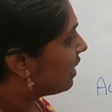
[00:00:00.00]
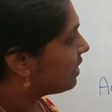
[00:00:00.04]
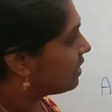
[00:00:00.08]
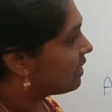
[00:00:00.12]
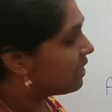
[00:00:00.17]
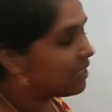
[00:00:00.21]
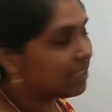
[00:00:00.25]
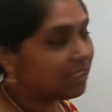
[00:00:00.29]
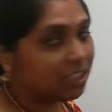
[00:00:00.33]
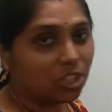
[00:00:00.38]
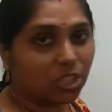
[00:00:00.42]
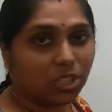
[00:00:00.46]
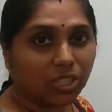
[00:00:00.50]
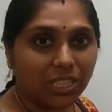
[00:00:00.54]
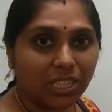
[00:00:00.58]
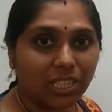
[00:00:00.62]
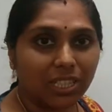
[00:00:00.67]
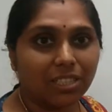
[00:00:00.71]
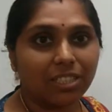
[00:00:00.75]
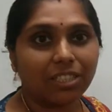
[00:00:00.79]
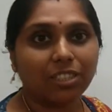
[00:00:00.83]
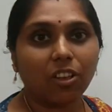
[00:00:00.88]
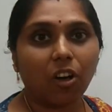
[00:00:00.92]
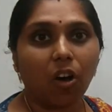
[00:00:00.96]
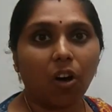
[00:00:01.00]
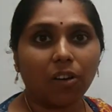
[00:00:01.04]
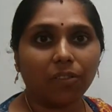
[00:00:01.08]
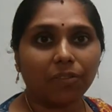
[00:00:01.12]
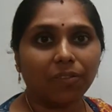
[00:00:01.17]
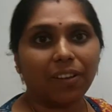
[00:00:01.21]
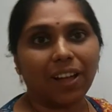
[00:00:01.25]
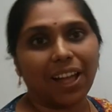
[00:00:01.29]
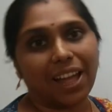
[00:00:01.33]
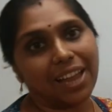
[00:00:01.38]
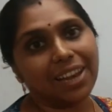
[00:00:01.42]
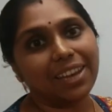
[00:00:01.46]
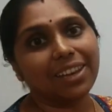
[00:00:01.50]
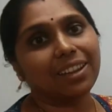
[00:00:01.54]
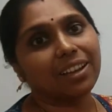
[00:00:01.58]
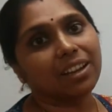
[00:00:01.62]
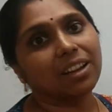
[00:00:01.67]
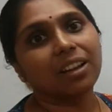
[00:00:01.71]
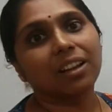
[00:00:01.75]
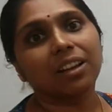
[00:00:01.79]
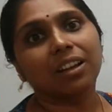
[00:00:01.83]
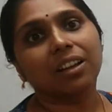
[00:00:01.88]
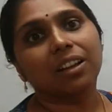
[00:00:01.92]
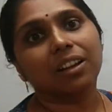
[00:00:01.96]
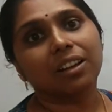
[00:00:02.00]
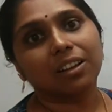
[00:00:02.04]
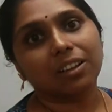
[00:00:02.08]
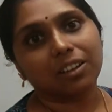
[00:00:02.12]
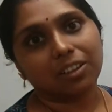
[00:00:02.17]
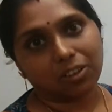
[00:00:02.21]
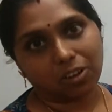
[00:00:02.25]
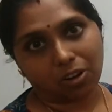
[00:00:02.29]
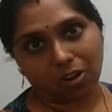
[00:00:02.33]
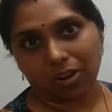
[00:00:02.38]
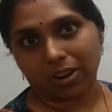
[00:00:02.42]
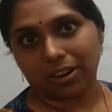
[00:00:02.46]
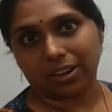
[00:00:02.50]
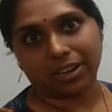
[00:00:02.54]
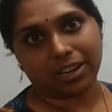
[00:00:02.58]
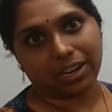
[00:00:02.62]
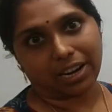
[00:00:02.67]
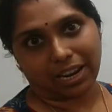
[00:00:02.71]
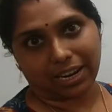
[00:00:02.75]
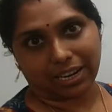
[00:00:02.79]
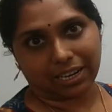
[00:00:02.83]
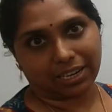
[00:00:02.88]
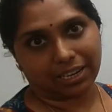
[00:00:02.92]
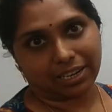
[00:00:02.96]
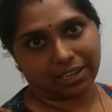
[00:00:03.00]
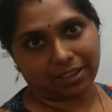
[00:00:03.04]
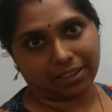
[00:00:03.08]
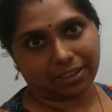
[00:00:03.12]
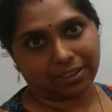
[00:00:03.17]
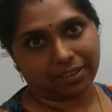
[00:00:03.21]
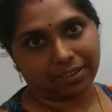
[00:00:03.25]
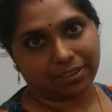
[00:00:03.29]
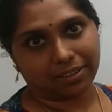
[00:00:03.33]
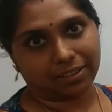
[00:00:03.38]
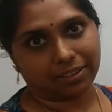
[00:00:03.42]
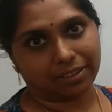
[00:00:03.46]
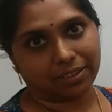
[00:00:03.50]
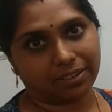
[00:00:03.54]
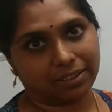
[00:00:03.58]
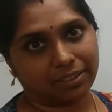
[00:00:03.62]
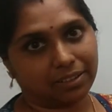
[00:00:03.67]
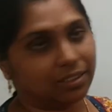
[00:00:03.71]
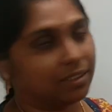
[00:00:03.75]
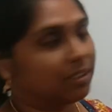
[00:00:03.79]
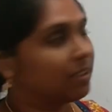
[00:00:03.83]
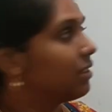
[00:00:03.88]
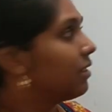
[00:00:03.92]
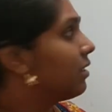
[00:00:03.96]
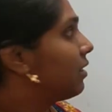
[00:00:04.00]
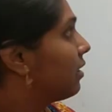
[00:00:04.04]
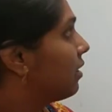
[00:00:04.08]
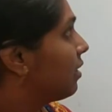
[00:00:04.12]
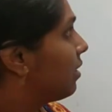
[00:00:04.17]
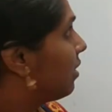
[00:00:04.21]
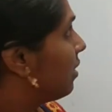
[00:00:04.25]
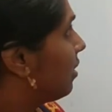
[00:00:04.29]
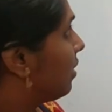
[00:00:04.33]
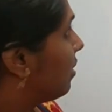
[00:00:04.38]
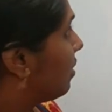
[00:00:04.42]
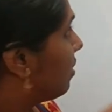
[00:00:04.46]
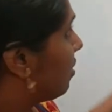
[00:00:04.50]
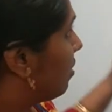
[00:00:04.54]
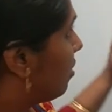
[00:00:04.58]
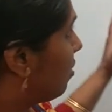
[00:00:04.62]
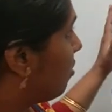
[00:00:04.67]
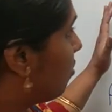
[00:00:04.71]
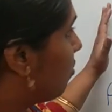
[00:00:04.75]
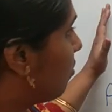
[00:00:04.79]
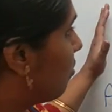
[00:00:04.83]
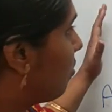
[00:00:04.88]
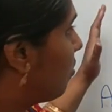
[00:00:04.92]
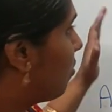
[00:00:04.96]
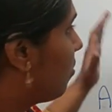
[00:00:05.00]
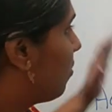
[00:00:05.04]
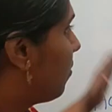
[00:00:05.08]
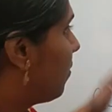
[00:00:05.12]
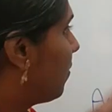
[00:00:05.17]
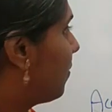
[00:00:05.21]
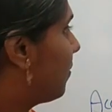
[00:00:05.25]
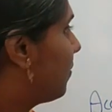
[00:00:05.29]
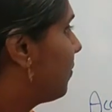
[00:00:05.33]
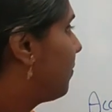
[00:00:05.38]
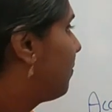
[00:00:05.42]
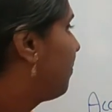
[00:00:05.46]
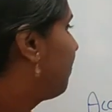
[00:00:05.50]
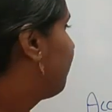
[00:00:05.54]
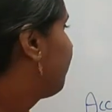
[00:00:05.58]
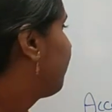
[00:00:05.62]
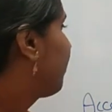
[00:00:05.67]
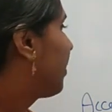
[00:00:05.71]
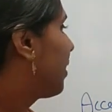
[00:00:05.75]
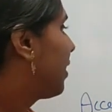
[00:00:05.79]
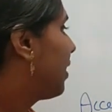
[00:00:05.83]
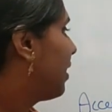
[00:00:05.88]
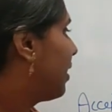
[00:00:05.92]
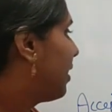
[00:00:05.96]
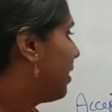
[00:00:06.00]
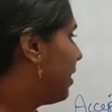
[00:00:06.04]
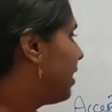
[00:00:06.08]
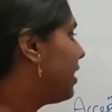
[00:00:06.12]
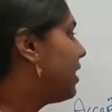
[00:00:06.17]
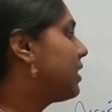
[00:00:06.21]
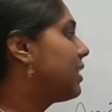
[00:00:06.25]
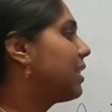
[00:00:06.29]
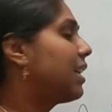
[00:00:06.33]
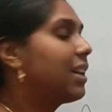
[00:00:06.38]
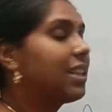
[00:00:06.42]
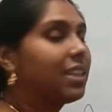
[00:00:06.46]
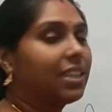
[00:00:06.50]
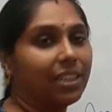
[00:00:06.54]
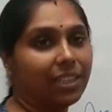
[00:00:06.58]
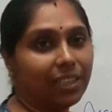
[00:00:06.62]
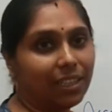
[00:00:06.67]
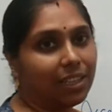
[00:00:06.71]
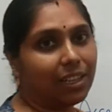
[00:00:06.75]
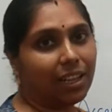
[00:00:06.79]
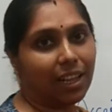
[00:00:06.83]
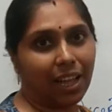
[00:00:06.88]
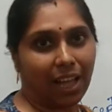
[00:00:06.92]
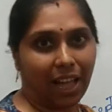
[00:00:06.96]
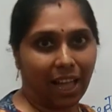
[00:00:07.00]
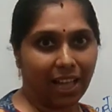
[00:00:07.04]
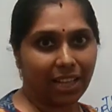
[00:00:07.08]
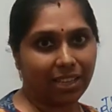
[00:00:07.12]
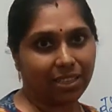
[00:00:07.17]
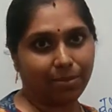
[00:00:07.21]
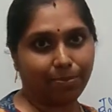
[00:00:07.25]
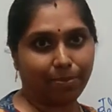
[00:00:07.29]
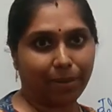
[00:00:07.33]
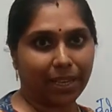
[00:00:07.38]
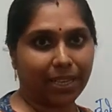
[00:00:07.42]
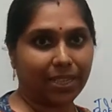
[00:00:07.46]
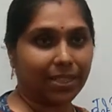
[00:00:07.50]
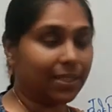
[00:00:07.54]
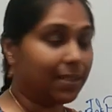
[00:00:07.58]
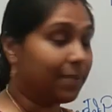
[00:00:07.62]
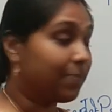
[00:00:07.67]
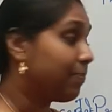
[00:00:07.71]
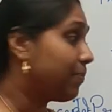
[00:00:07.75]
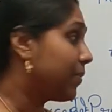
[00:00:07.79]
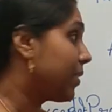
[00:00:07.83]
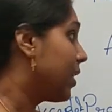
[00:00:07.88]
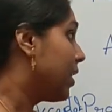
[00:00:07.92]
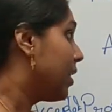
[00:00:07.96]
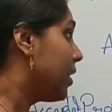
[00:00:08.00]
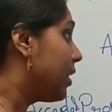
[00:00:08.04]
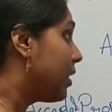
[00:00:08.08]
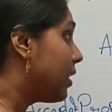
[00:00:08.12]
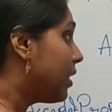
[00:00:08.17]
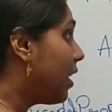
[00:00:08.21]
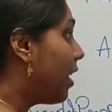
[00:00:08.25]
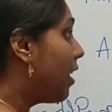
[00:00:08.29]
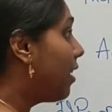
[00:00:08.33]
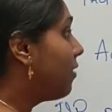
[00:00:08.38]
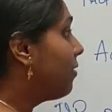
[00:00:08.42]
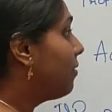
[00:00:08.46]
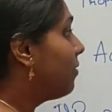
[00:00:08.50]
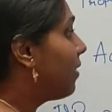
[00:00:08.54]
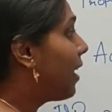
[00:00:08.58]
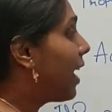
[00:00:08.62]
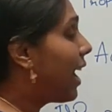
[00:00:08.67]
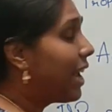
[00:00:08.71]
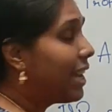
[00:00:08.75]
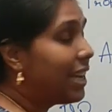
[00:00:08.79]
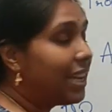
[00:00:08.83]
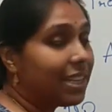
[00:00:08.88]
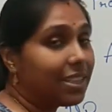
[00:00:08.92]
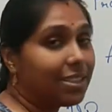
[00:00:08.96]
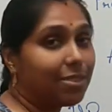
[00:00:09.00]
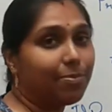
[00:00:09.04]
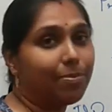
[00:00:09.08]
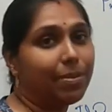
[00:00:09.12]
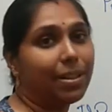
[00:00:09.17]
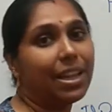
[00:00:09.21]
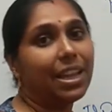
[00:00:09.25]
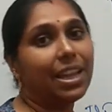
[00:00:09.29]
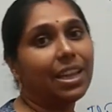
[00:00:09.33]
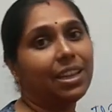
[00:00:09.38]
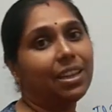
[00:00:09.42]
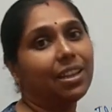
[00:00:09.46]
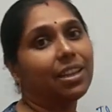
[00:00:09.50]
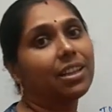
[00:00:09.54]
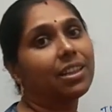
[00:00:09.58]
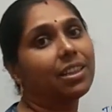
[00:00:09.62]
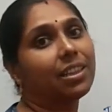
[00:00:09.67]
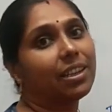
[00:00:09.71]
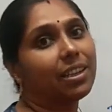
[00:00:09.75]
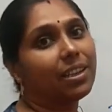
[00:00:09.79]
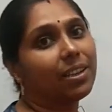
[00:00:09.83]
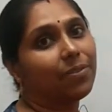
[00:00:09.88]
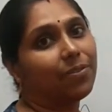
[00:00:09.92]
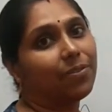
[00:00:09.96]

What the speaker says: essentials of an contract. So these are the aspects. Now I'll explain the